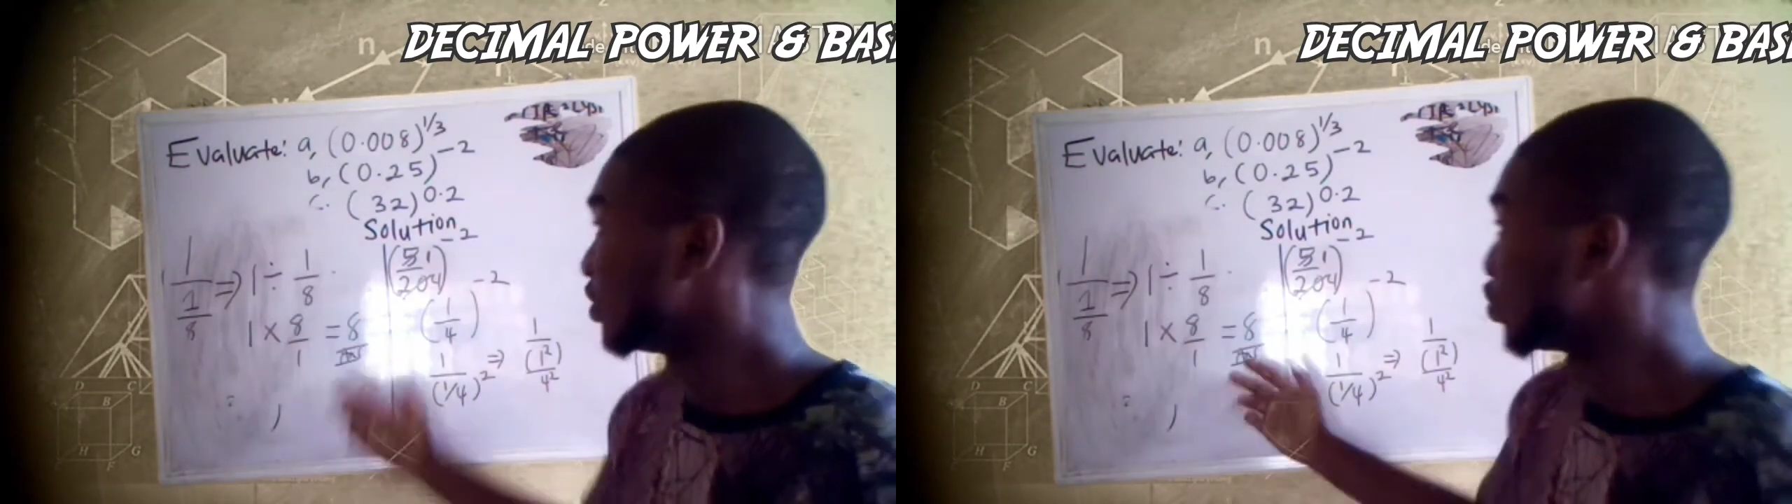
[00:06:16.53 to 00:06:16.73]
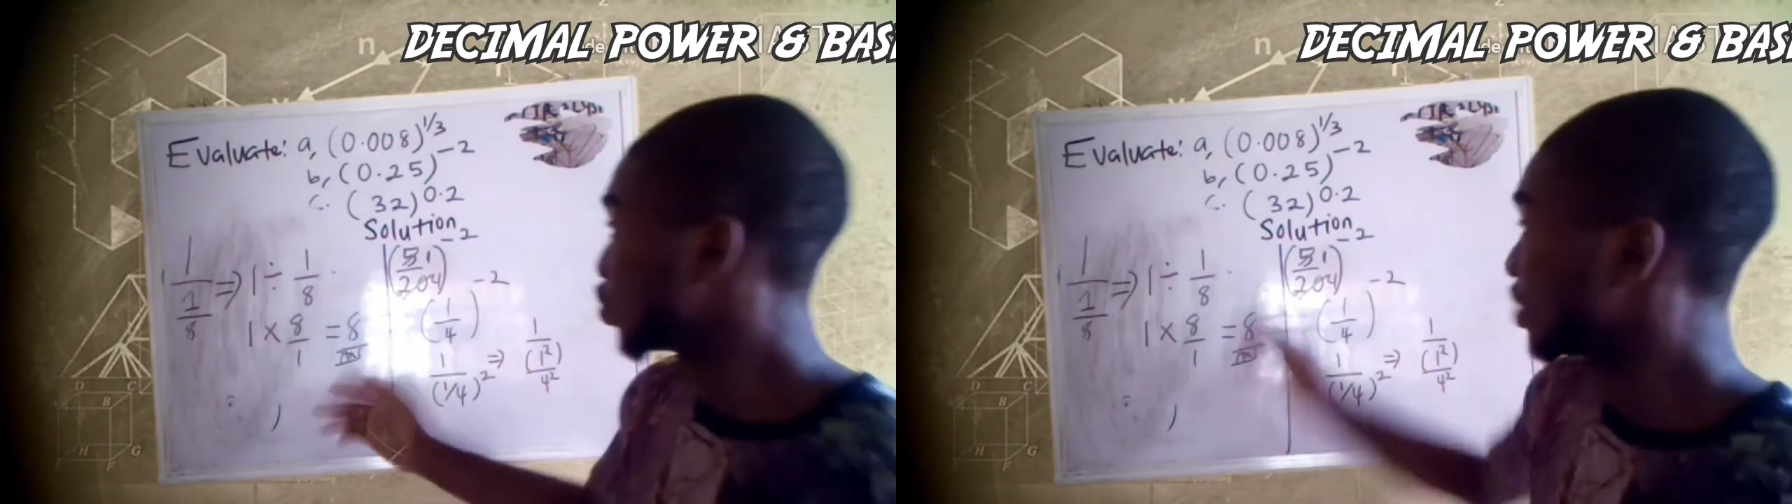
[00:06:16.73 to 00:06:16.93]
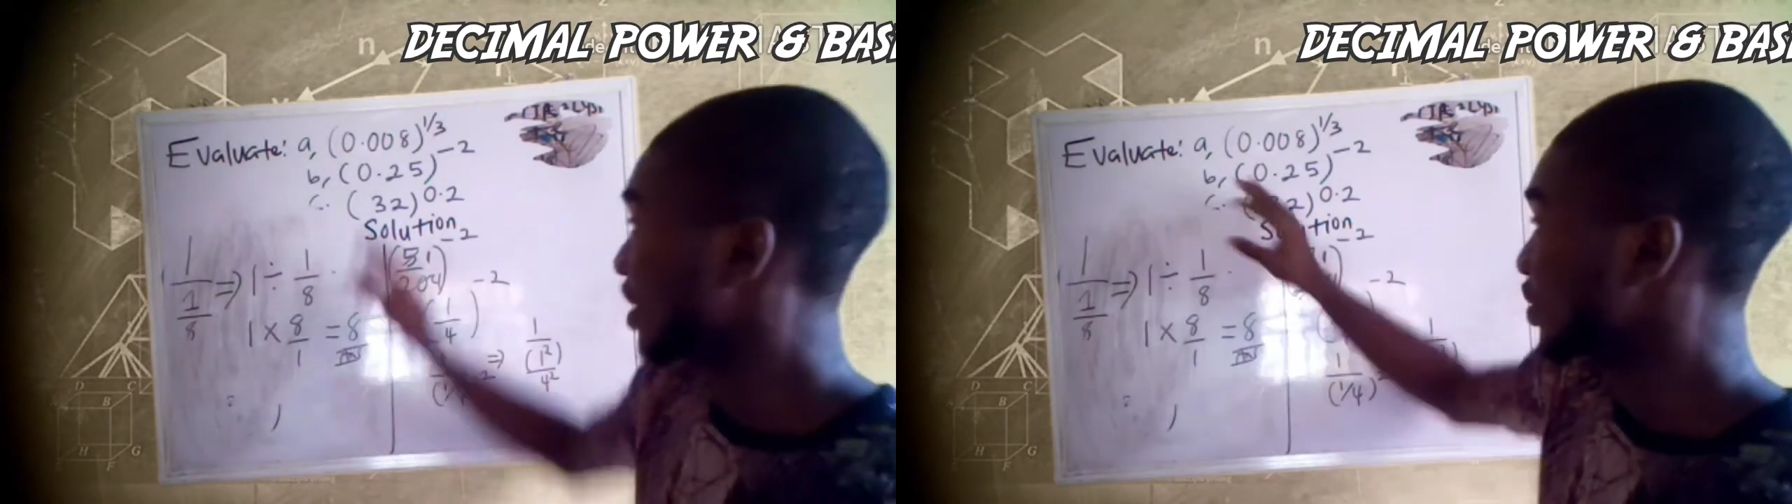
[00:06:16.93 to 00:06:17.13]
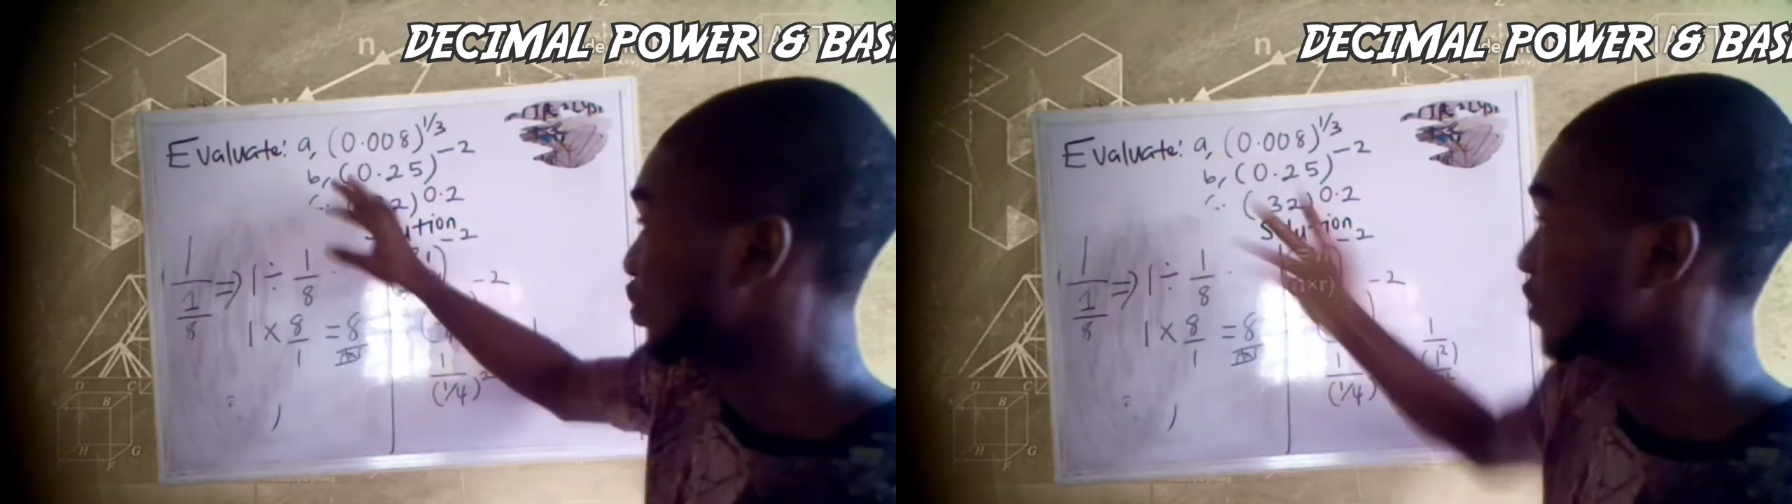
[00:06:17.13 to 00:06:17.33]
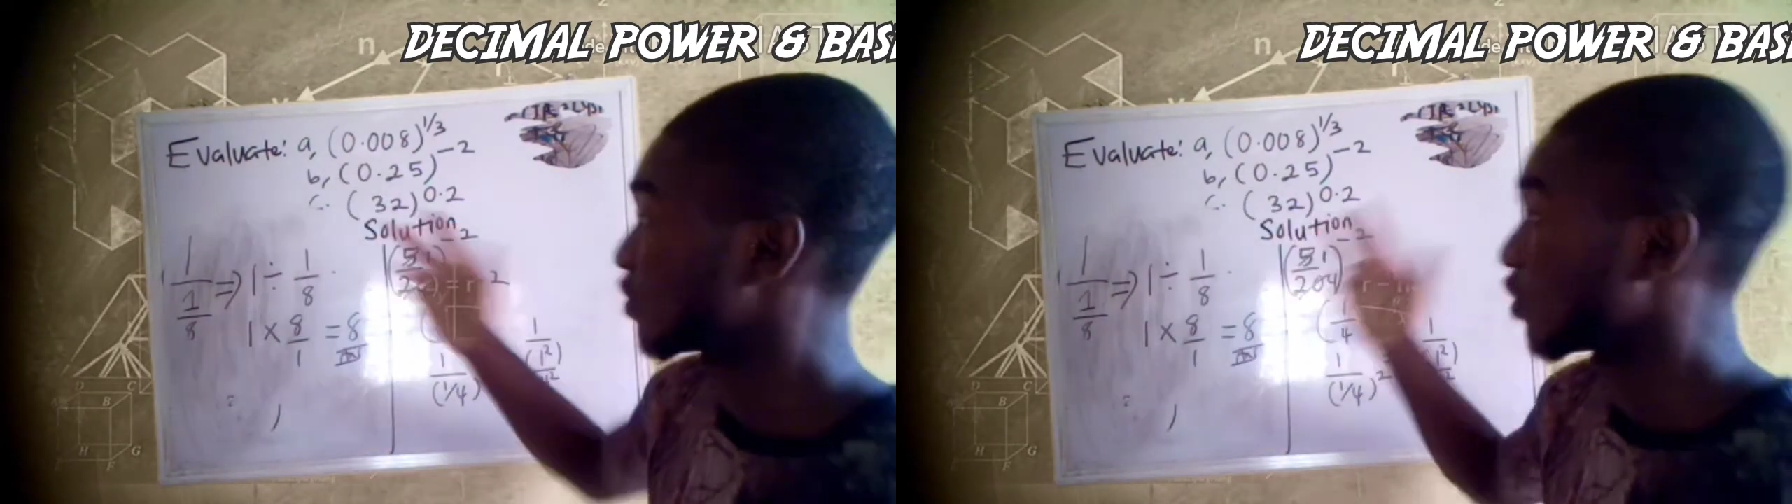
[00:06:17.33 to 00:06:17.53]
So that is
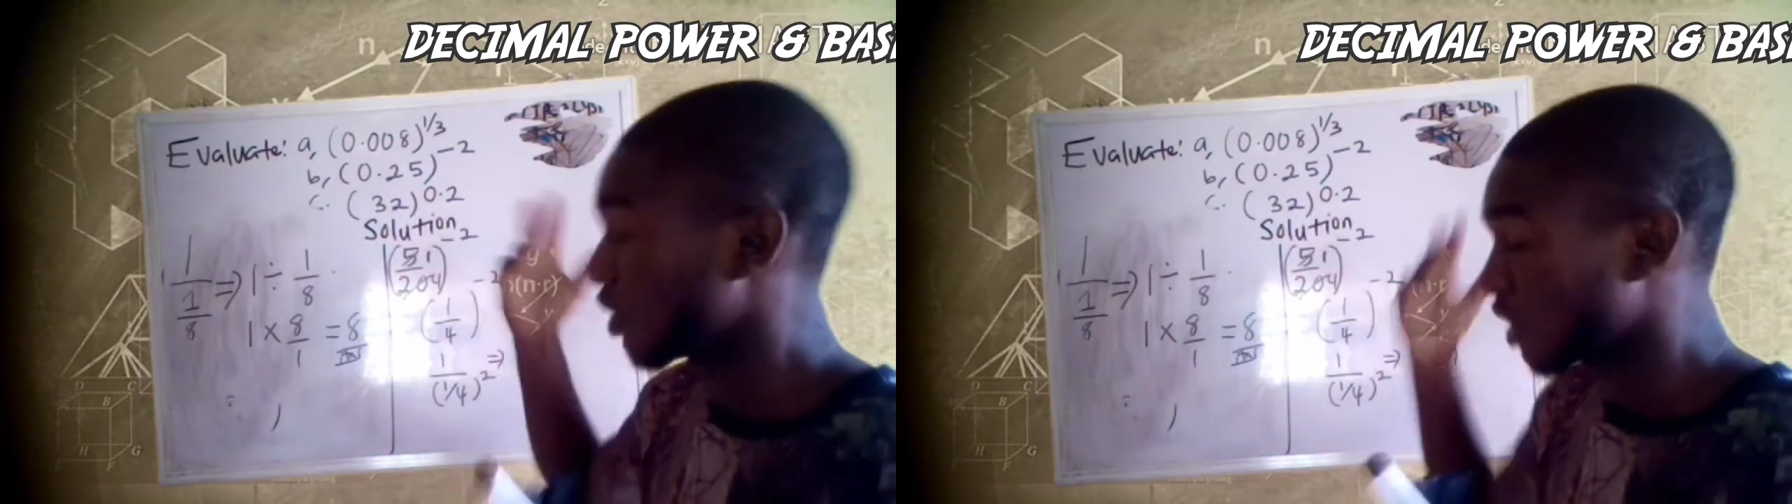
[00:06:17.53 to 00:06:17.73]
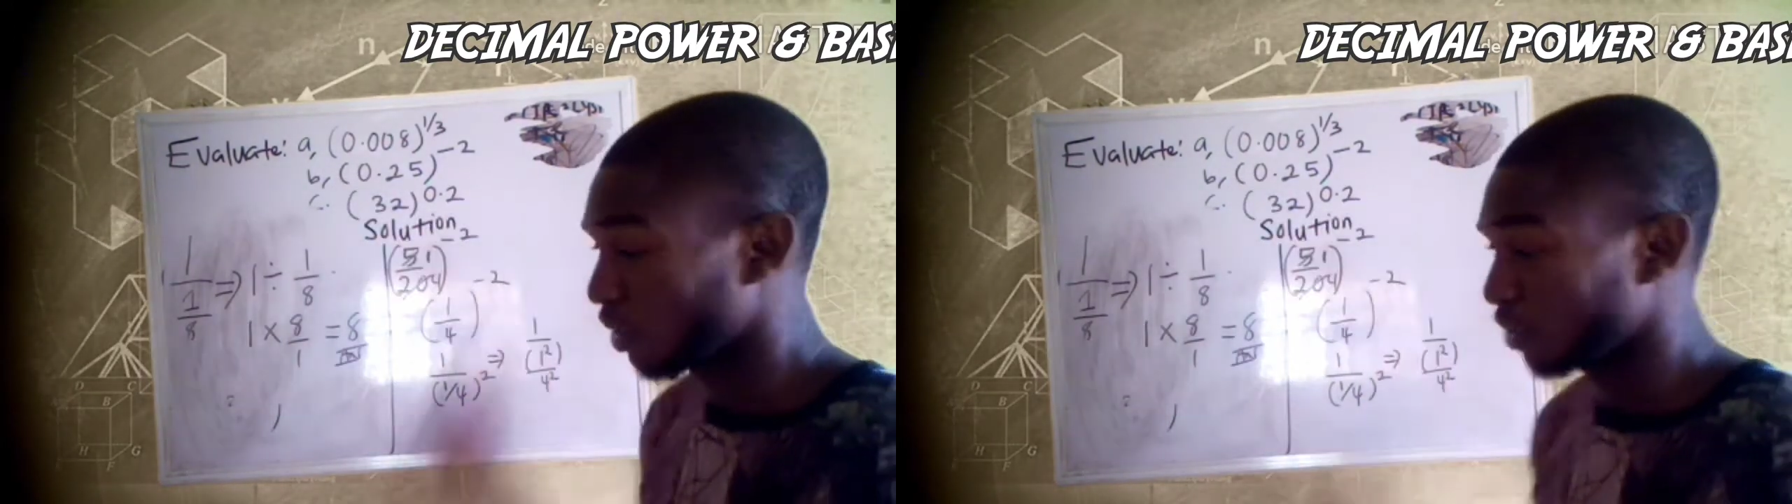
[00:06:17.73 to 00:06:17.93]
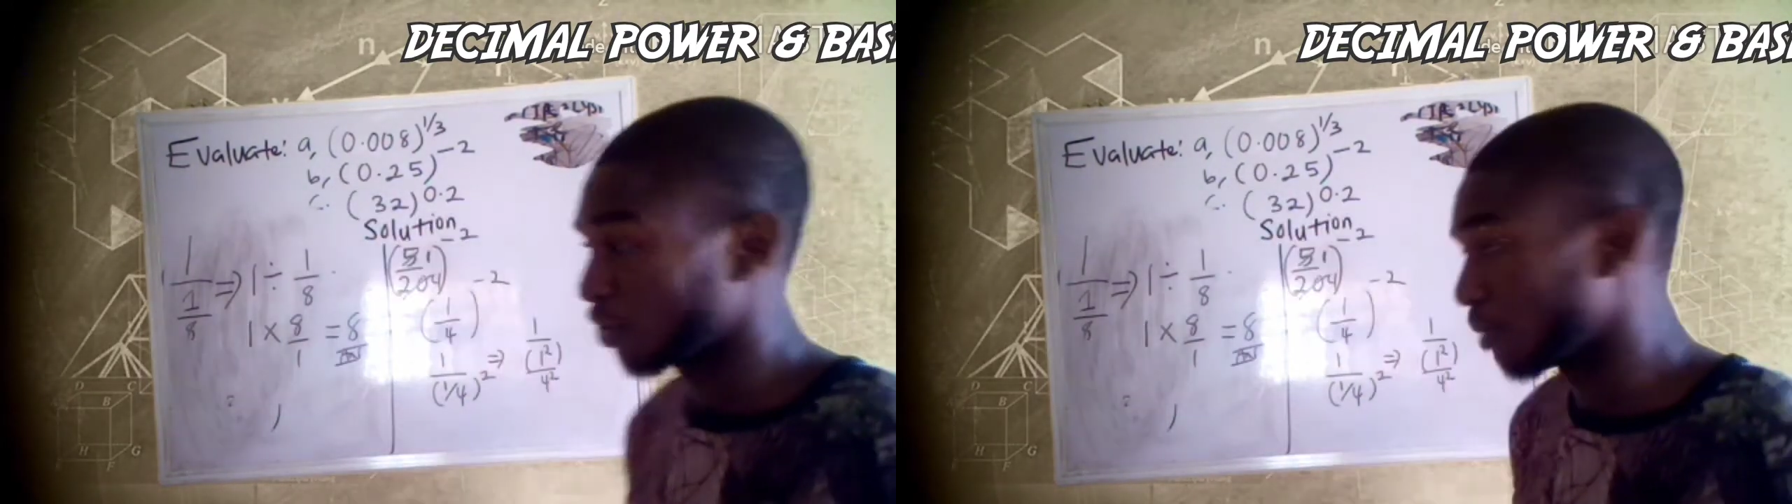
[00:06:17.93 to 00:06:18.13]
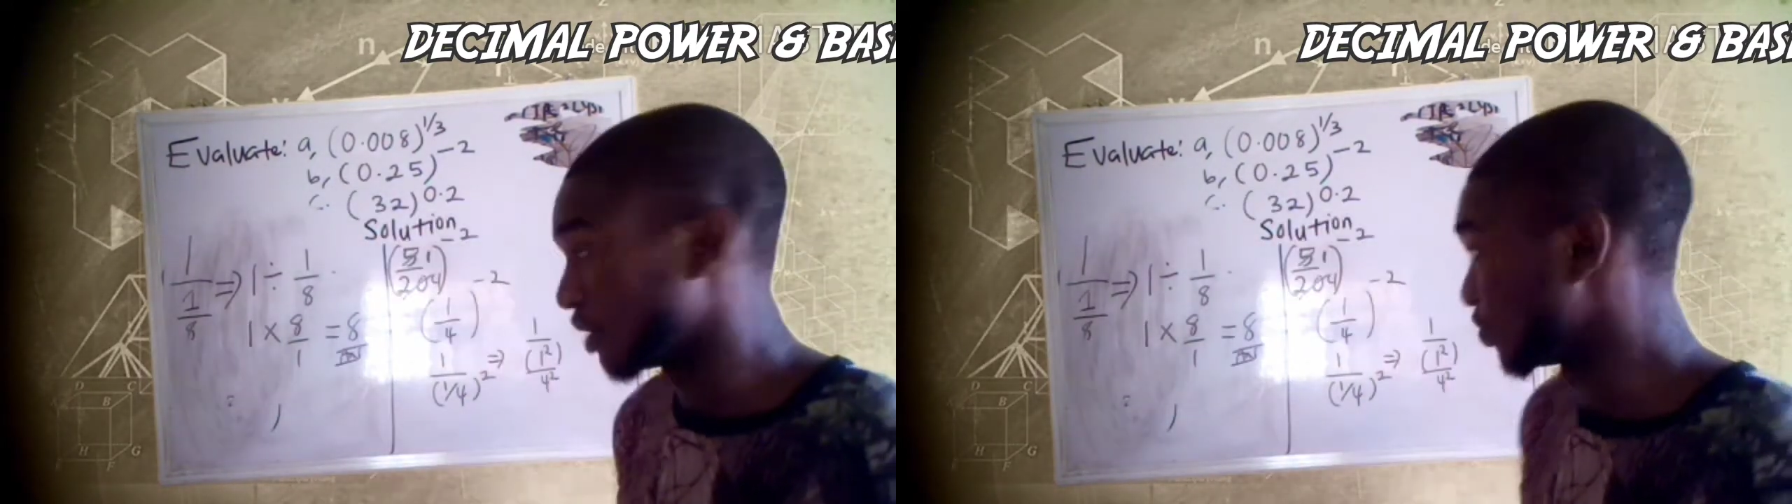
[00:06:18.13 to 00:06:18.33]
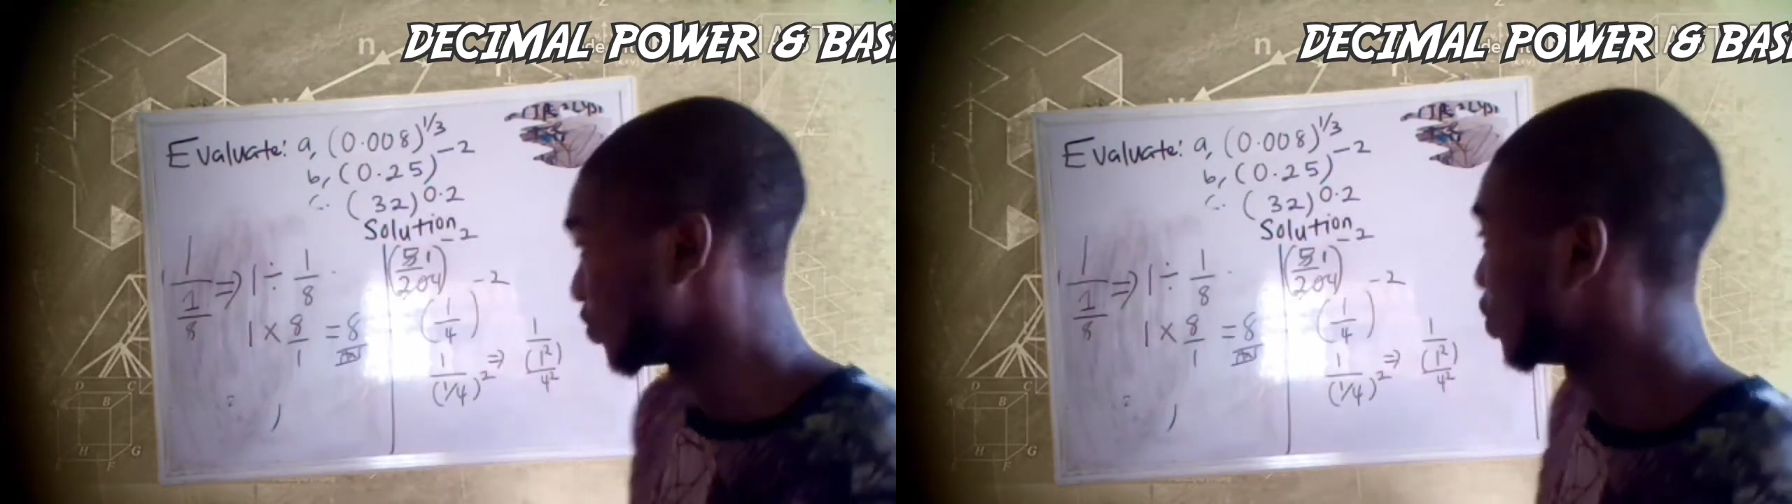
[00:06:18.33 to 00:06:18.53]
also our number 2.